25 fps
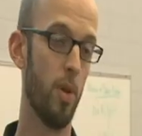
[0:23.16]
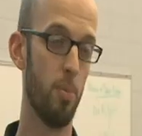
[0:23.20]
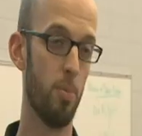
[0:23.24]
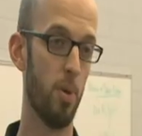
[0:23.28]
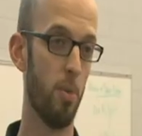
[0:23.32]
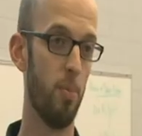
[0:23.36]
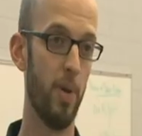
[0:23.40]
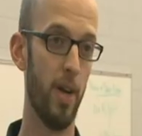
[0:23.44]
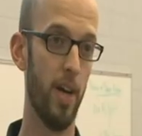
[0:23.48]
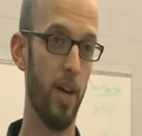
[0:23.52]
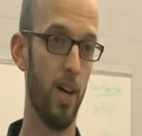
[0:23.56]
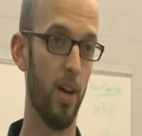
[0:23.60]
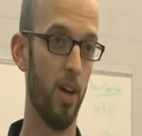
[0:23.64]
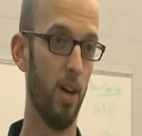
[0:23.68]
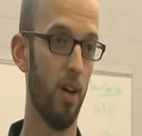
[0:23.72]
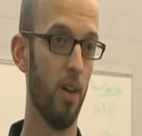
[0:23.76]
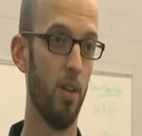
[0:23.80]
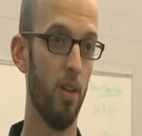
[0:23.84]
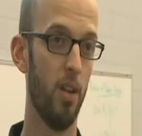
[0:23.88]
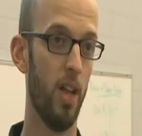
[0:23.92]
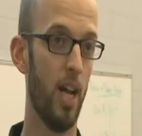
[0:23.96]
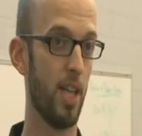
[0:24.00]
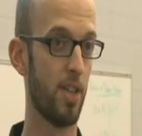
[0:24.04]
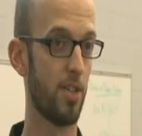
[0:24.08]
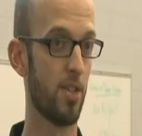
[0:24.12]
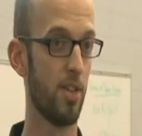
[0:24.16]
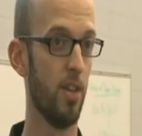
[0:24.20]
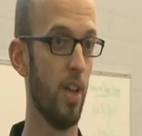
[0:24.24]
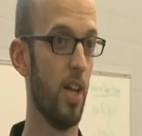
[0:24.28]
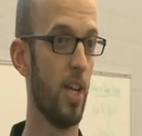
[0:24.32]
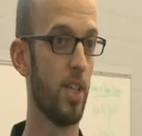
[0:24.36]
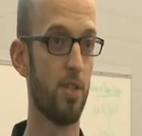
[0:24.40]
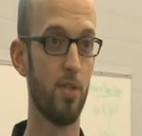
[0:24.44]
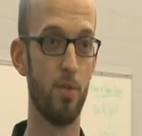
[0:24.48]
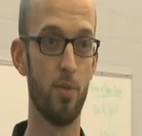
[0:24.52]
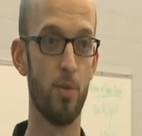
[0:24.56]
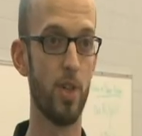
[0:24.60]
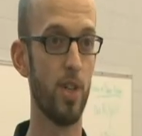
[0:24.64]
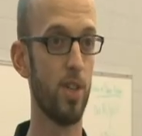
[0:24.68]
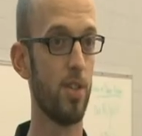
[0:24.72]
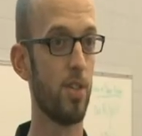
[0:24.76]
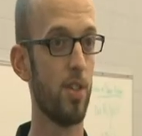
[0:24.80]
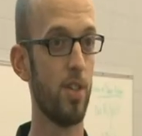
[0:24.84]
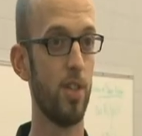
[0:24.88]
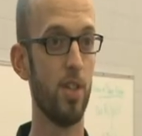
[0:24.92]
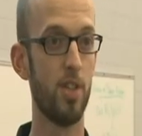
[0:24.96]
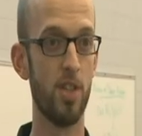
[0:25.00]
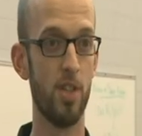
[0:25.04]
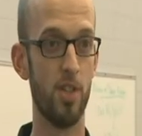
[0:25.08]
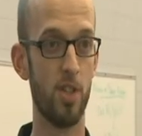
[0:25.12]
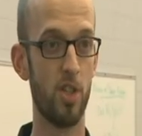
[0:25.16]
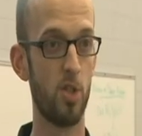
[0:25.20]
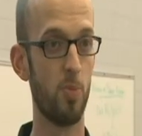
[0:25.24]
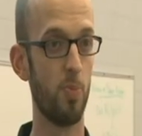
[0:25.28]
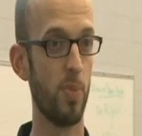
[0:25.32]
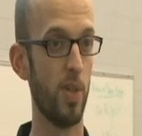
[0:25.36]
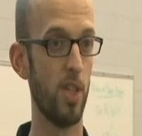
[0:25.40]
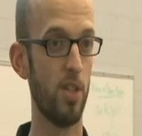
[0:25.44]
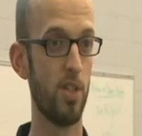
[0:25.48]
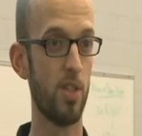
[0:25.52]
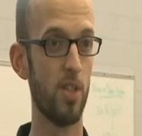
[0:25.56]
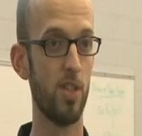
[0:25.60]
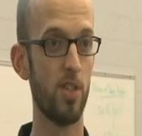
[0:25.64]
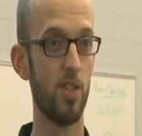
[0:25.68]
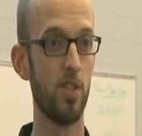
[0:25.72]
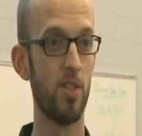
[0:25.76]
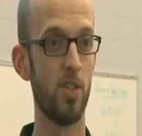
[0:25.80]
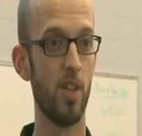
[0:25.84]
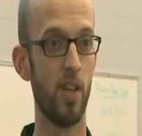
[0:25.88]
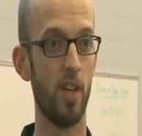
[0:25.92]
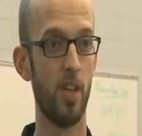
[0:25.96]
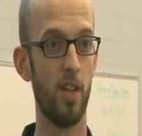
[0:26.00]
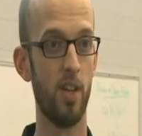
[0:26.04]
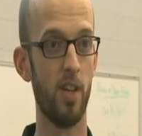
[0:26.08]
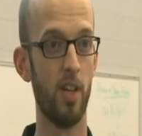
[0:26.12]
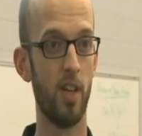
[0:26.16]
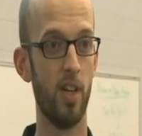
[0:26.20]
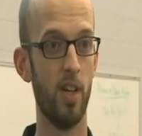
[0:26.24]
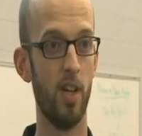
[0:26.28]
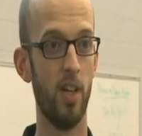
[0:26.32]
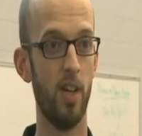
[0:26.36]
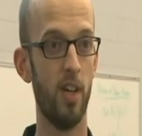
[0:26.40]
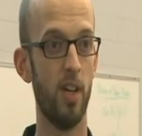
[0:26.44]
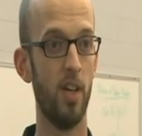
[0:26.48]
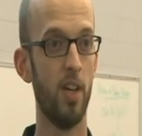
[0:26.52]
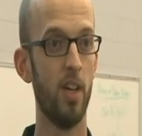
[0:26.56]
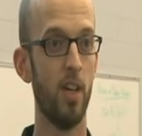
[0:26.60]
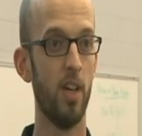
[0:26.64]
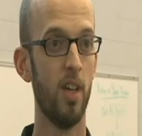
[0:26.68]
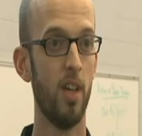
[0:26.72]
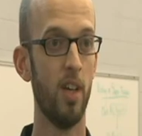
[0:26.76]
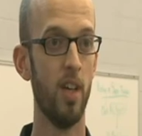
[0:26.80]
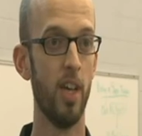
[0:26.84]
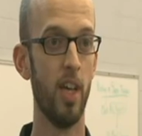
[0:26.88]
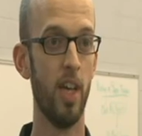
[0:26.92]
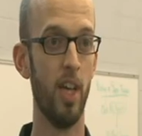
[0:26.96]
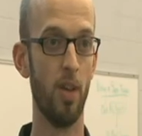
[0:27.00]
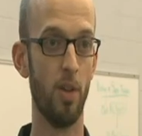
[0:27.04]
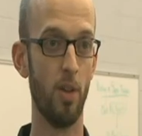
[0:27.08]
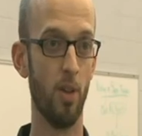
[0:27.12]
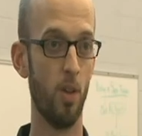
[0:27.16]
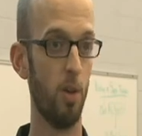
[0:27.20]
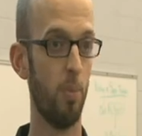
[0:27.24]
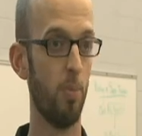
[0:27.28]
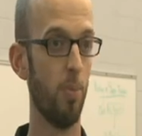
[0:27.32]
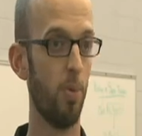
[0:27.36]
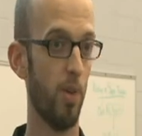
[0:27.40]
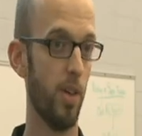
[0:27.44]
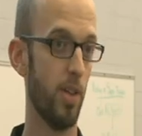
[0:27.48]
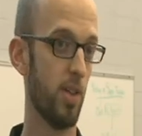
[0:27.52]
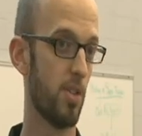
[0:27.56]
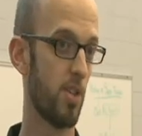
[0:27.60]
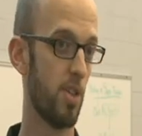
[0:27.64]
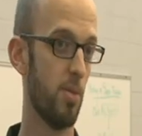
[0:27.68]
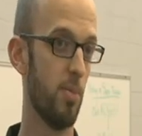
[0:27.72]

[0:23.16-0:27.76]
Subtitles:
prepare lots and lots of research and speeches and good points to